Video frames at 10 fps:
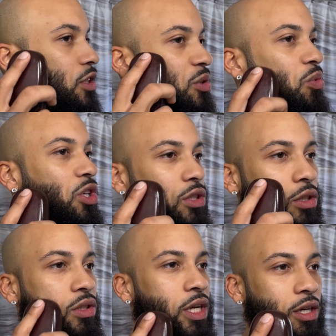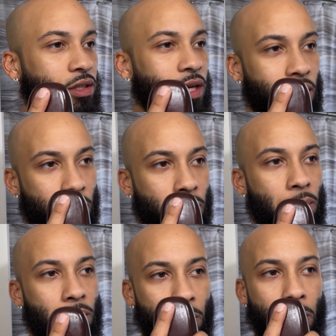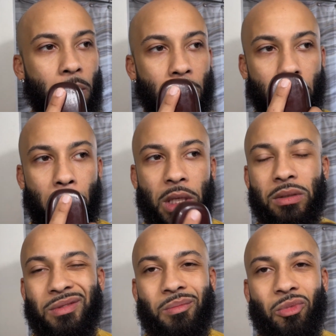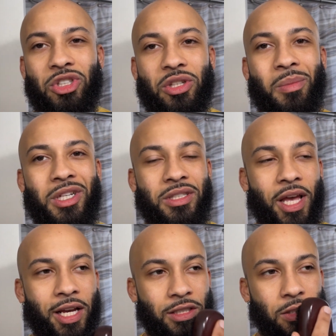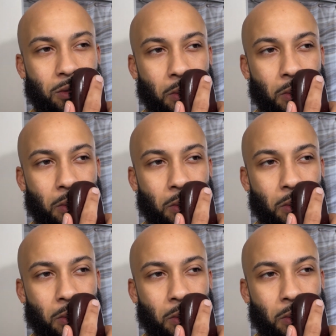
brush those hairs down, brush the mustache too.